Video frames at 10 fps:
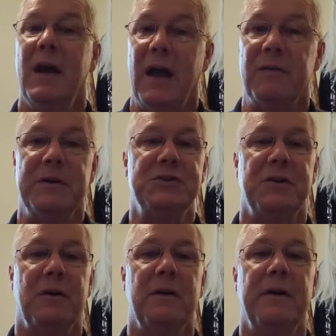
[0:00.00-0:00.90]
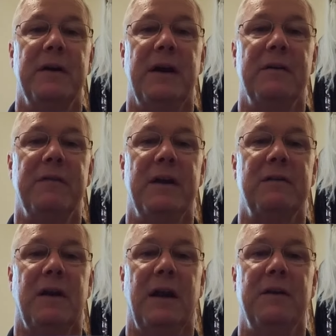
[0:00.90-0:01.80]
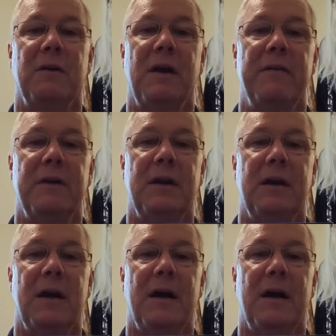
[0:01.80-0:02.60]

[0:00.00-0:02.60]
As mentioned earlier, he invents an anti-gravity